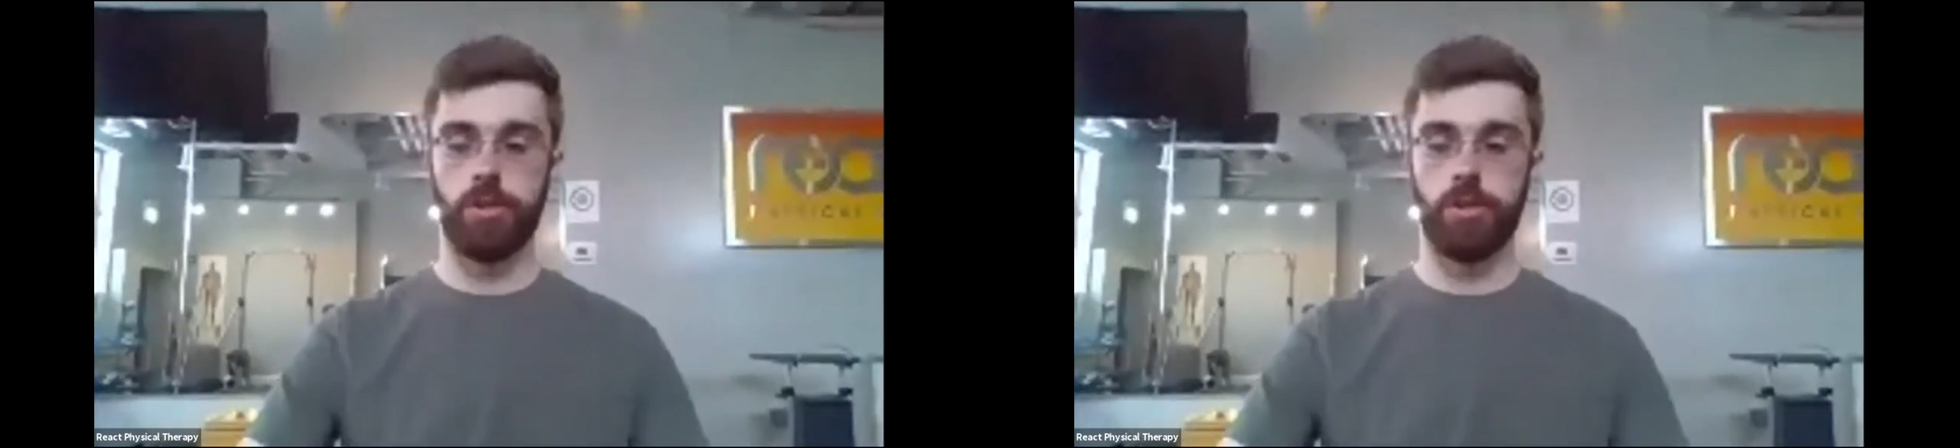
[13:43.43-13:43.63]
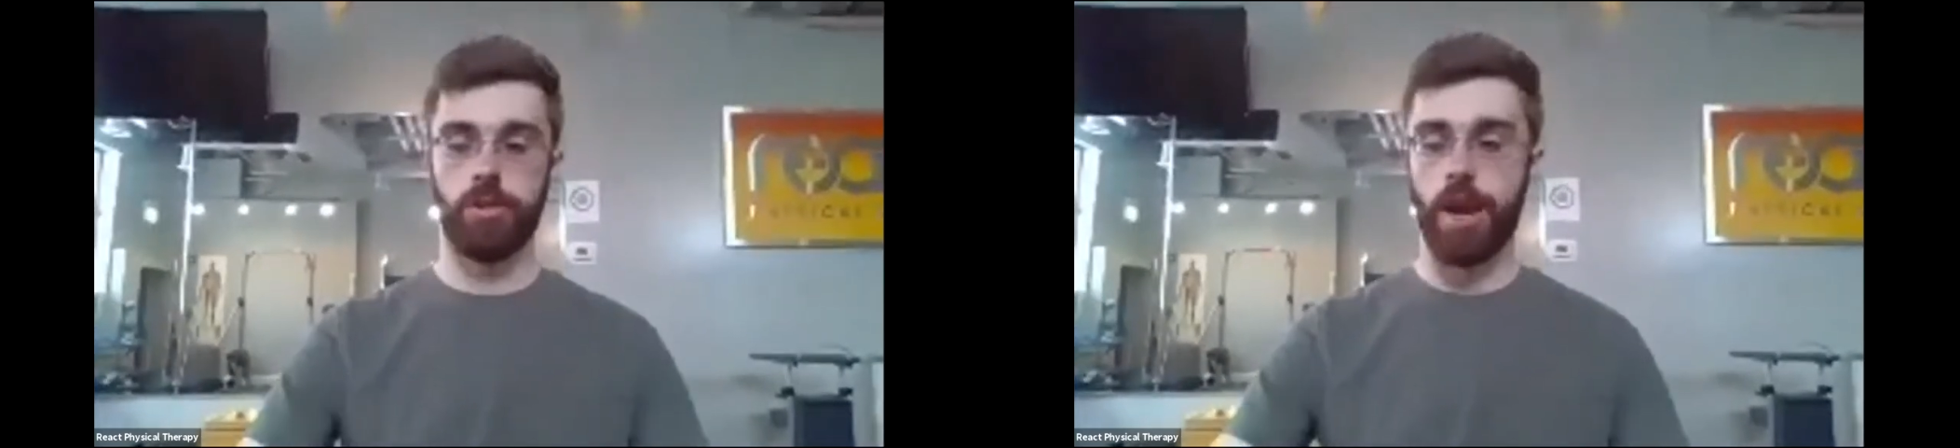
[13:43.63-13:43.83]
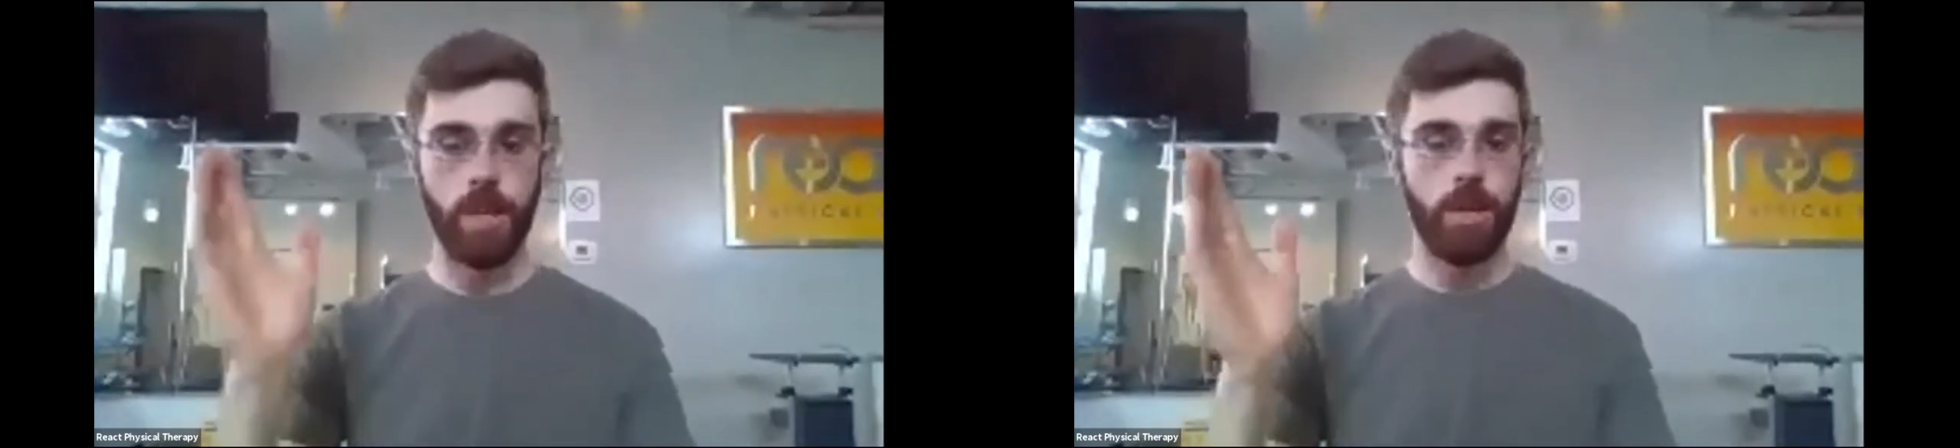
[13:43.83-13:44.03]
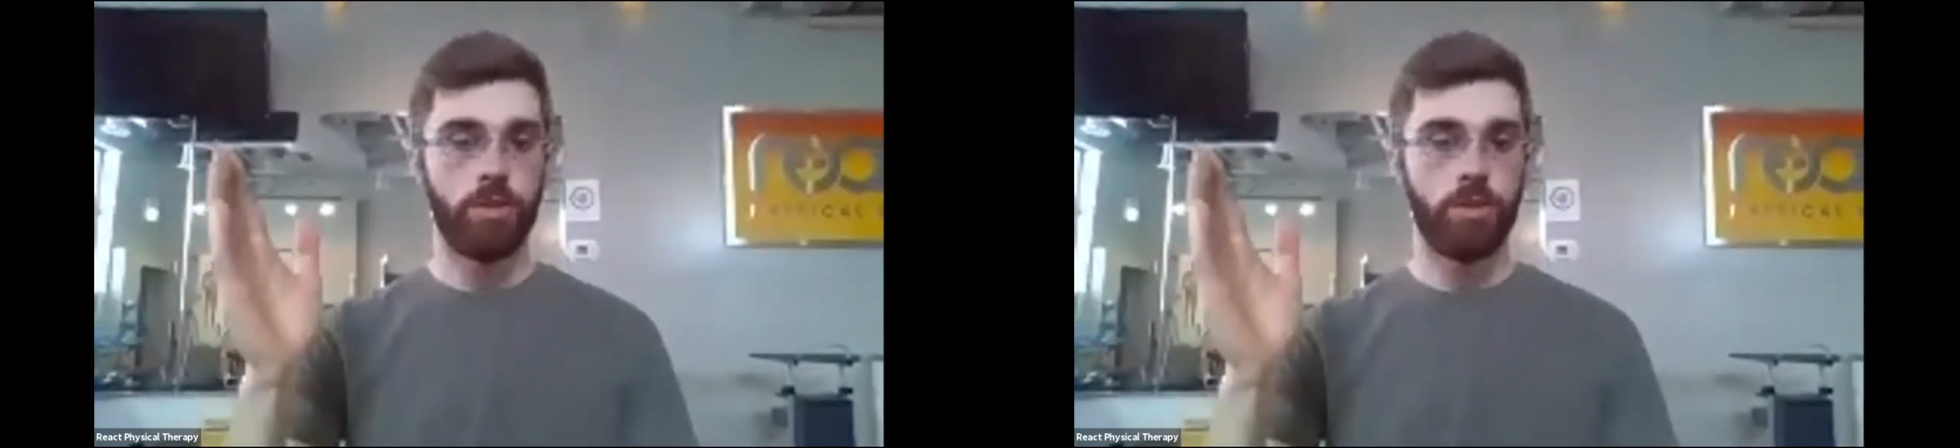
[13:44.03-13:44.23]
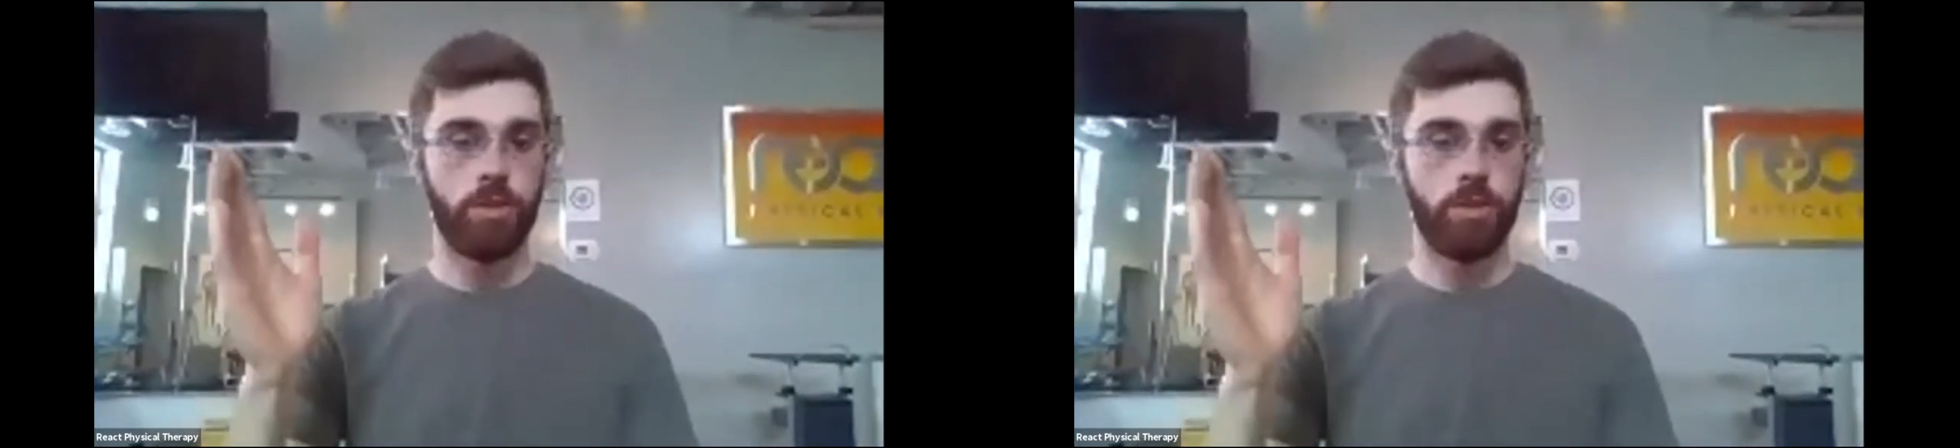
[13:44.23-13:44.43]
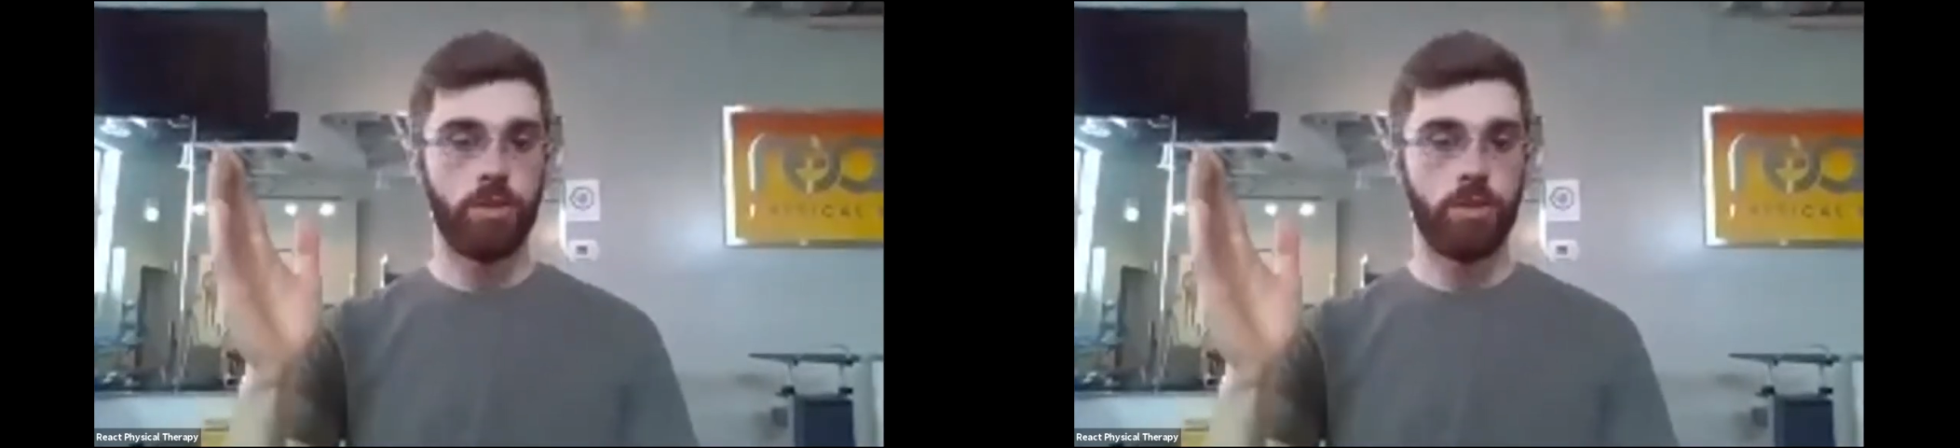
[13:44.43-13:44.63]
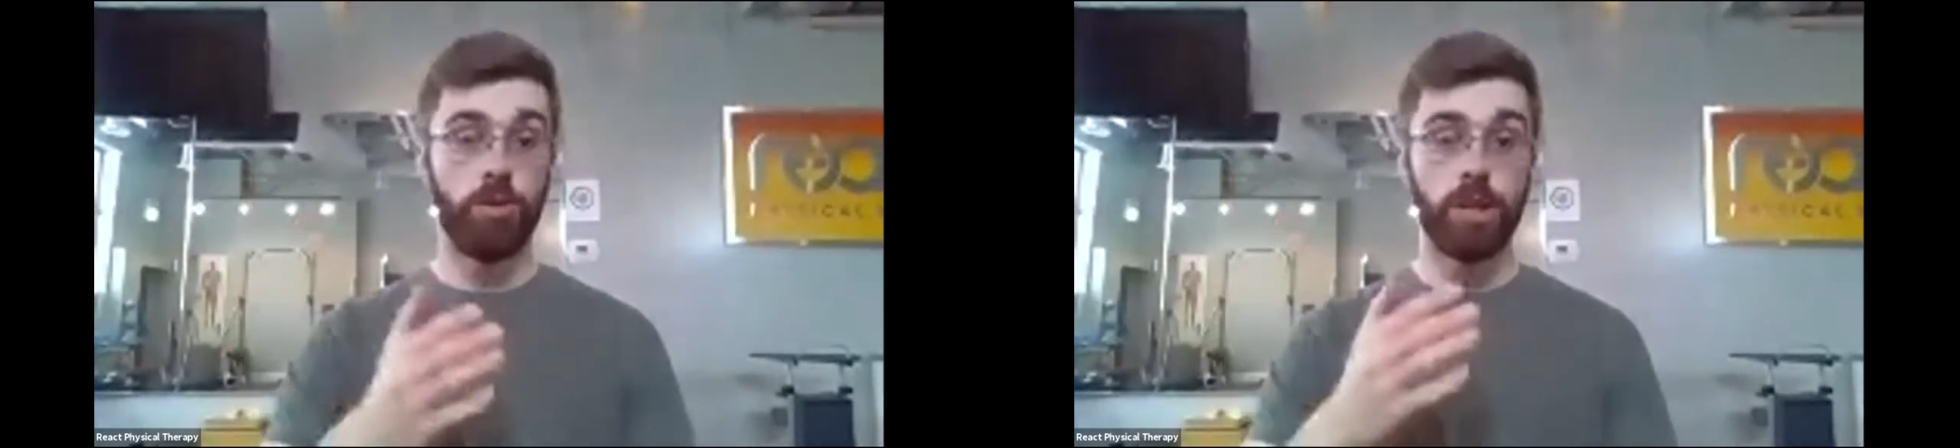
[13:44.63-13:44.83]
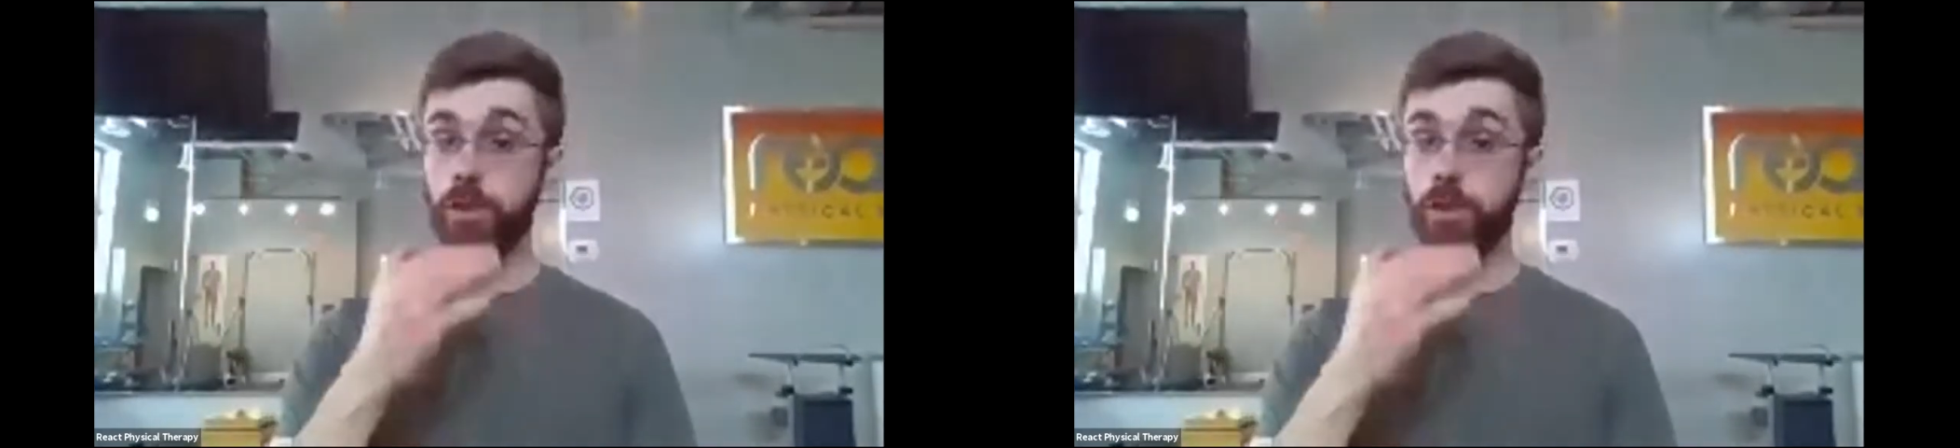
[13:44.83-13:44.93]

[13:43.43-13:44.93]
So hopefully you caught,